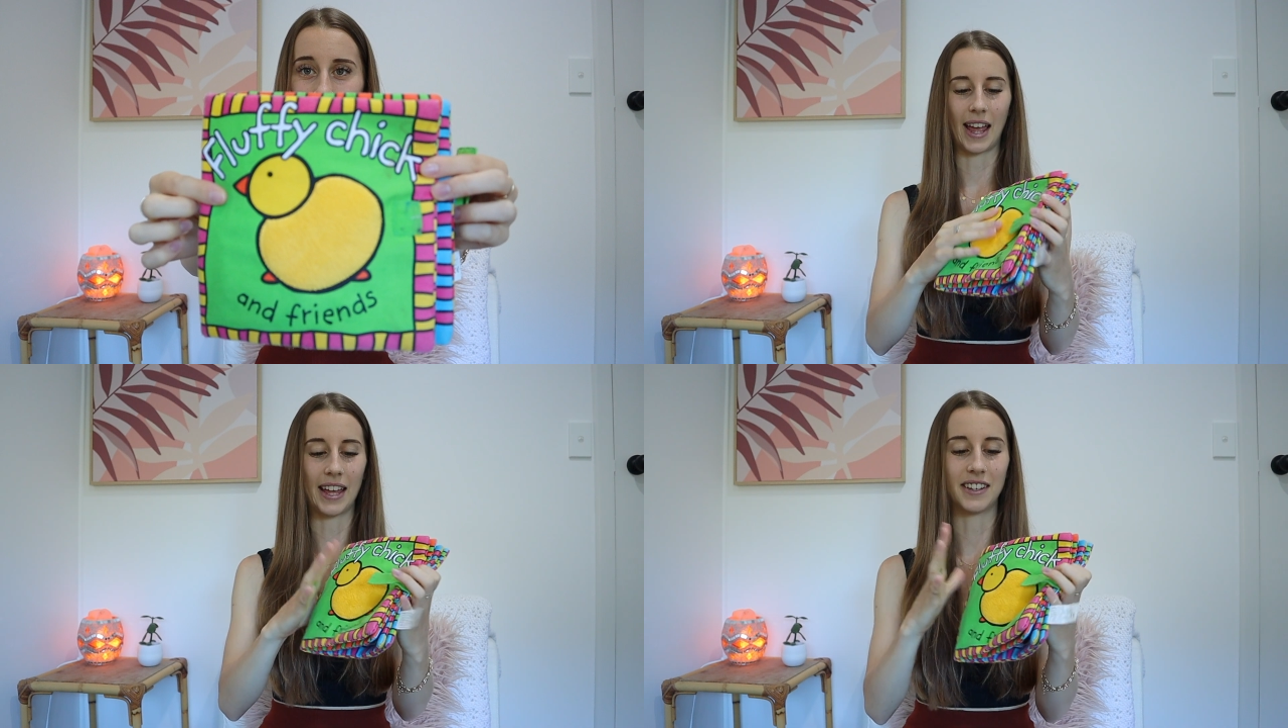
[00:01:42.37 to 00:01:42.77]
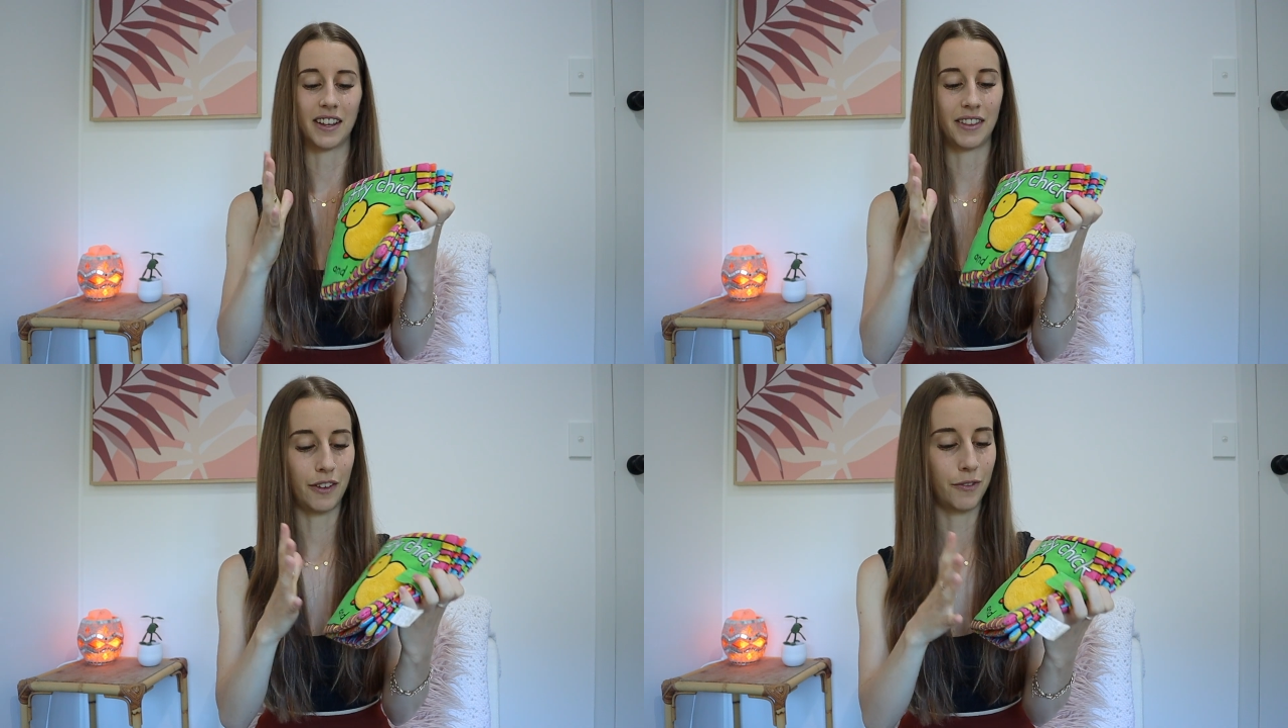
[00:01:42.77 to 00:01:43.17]

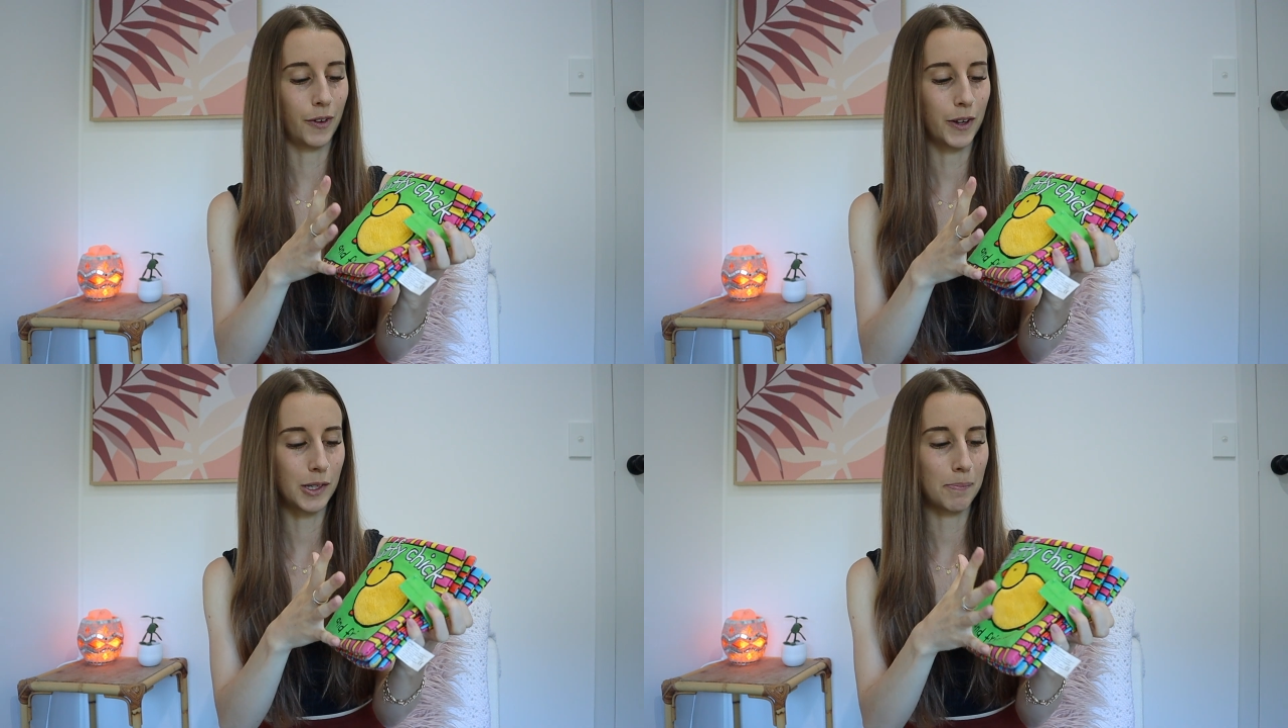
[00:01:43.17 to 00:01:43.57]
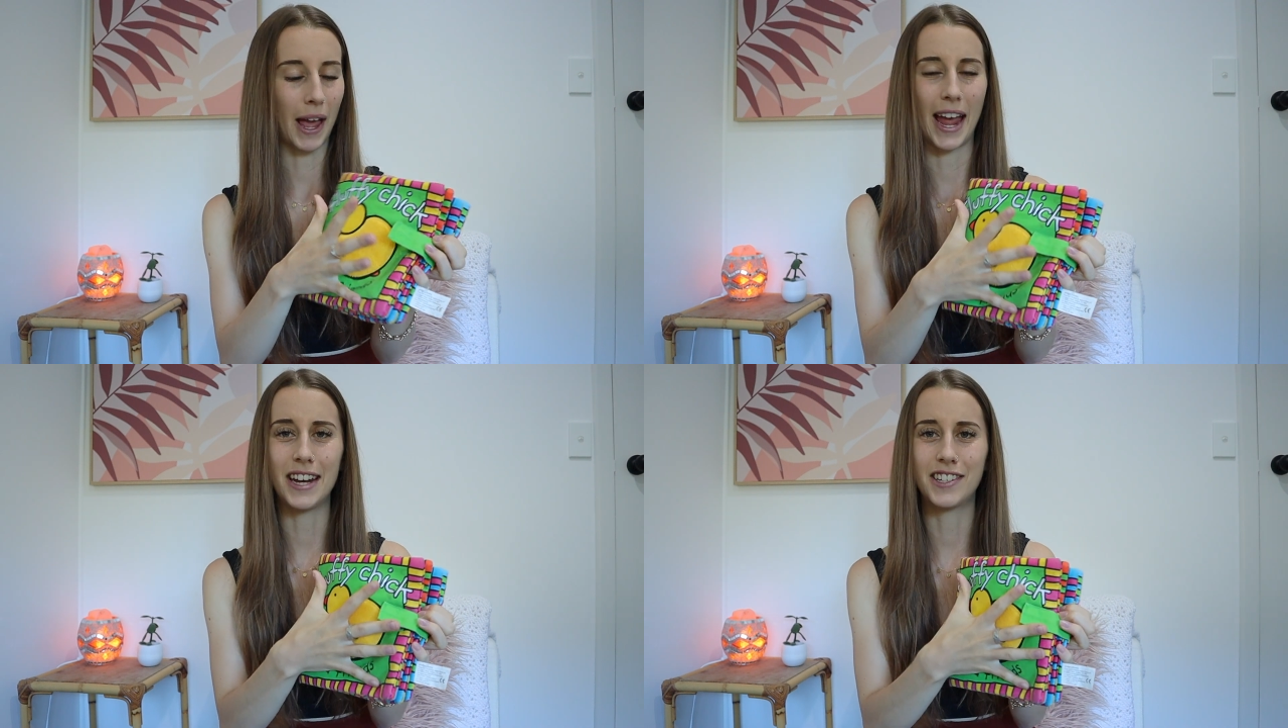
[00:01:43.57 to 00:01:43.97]
And the first
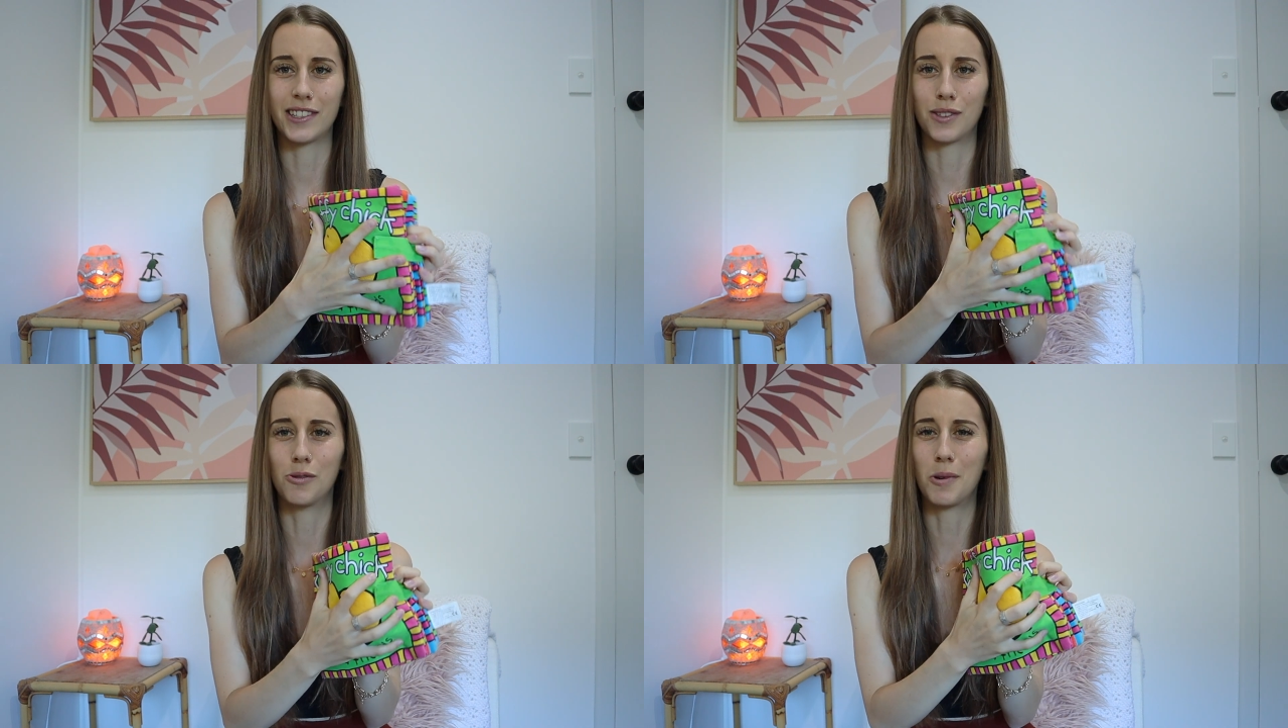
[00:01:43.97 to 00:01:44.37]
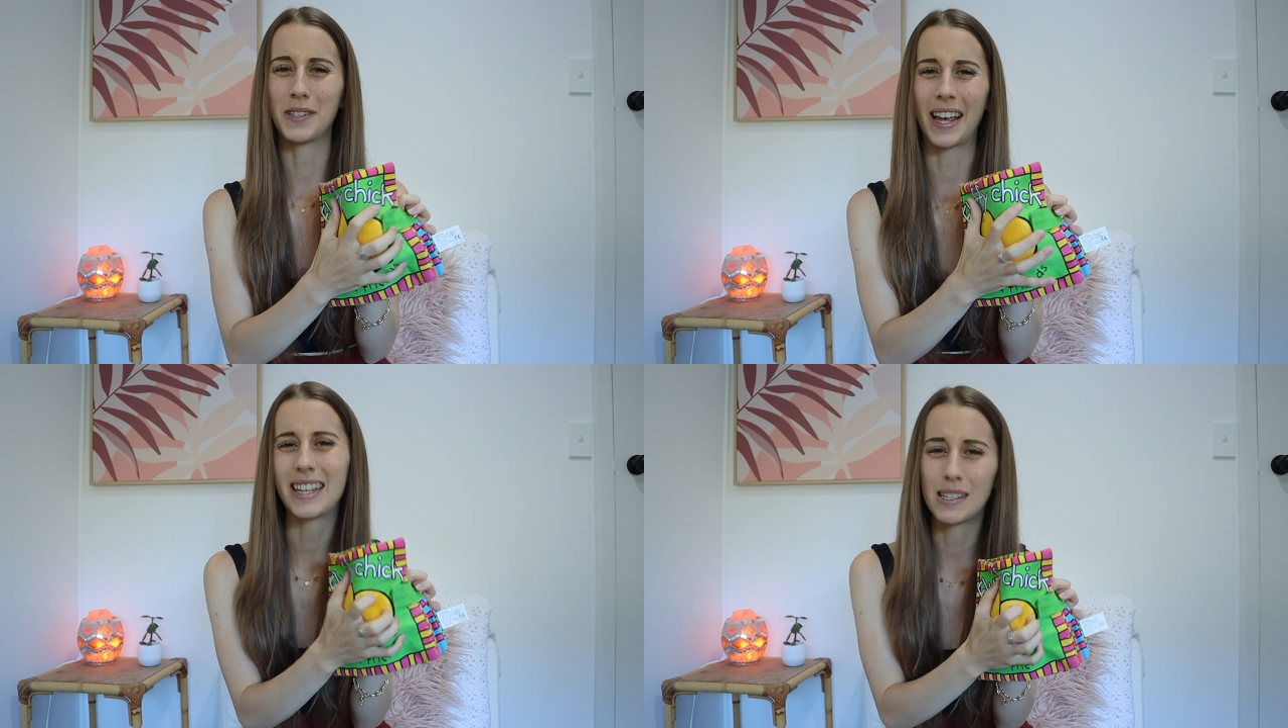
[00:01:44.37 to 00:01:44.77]
page is almost
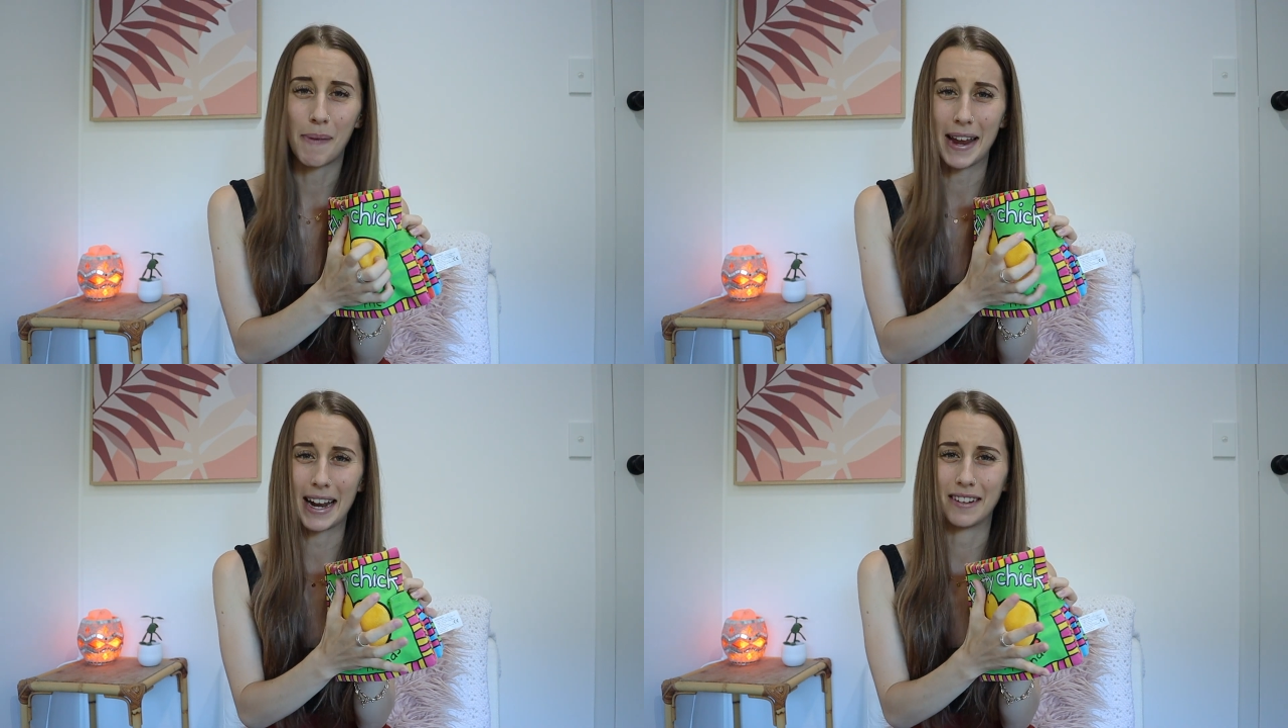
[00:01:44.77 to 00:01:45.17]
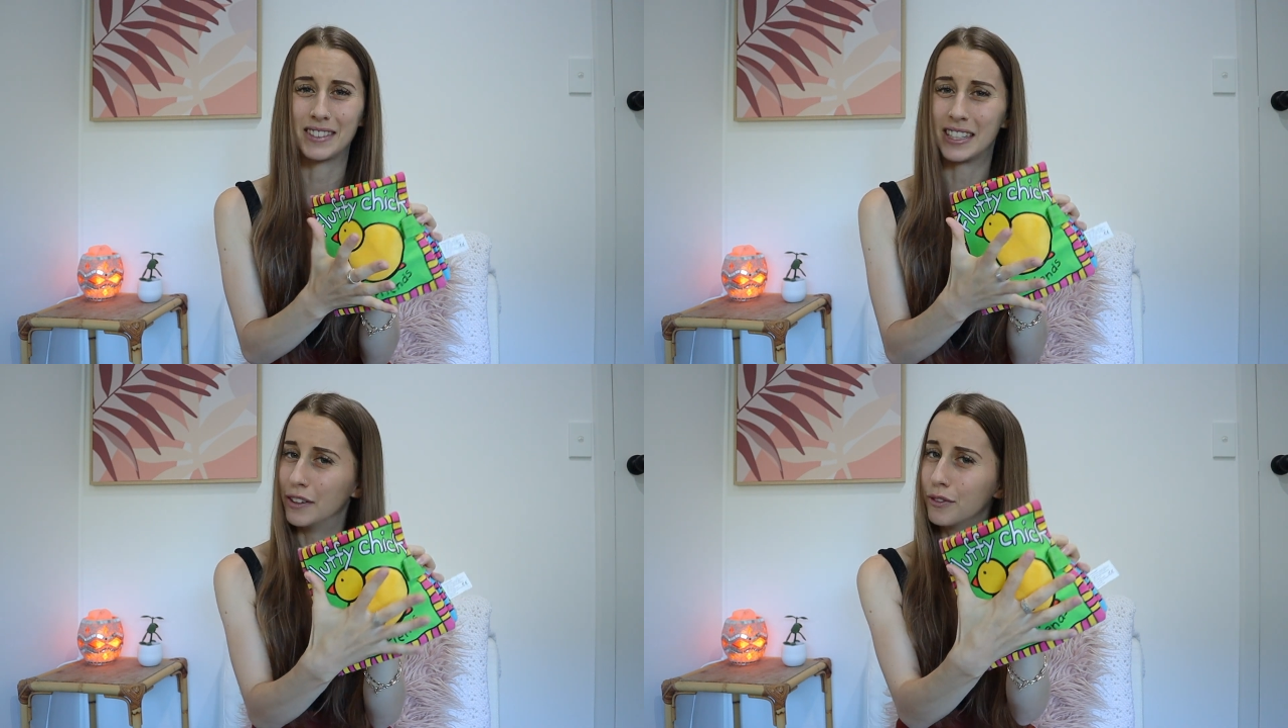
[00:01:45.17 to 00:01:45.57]
like it's made out of
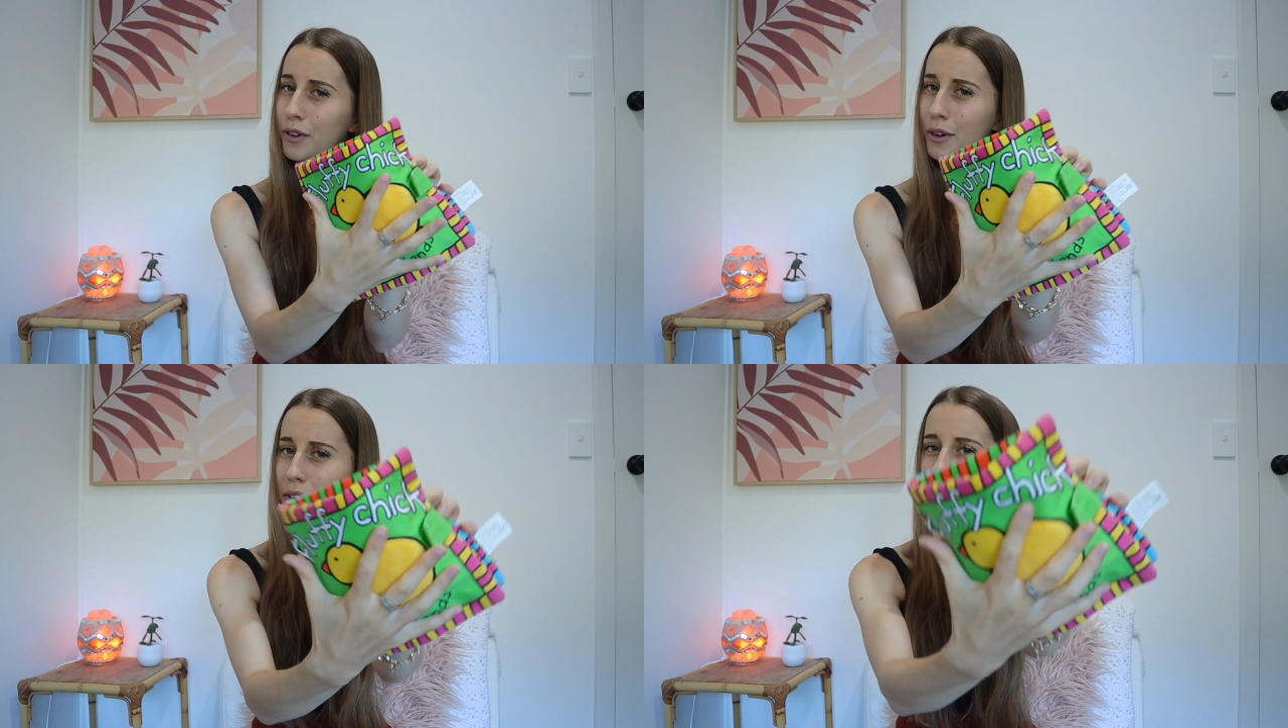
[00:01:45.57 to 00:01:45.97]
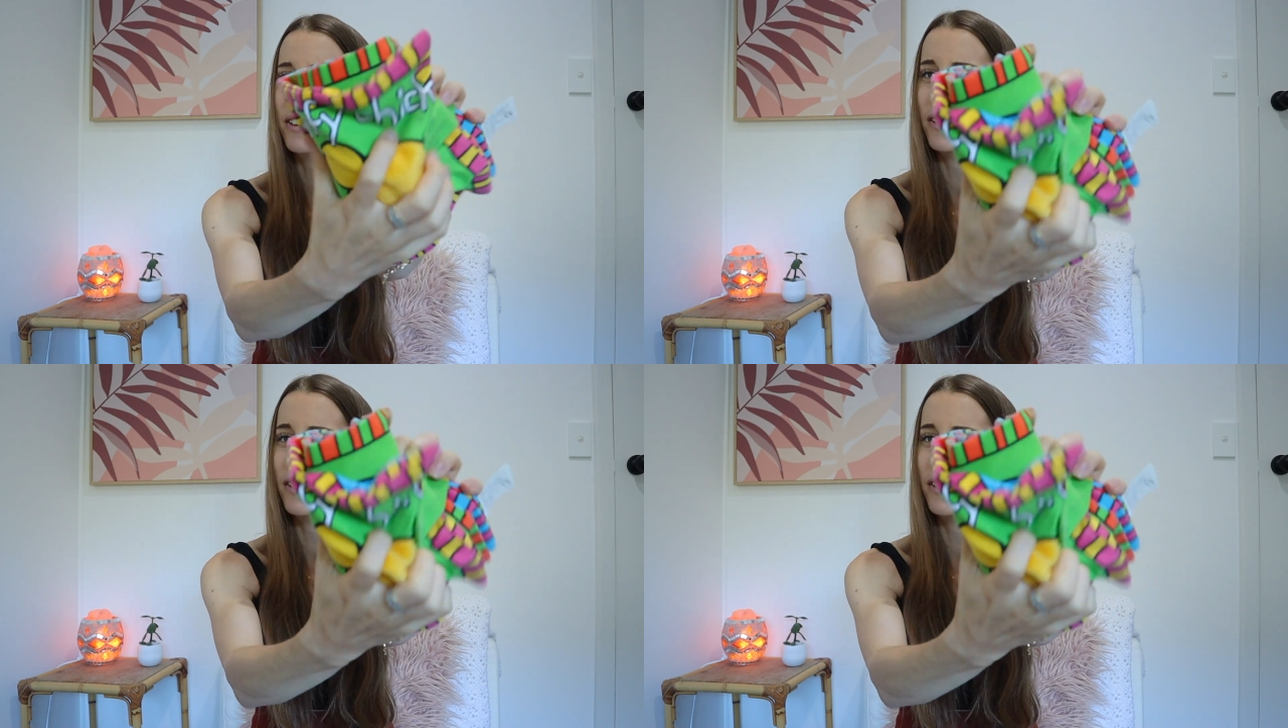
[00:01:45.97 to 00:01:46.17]
tin foil.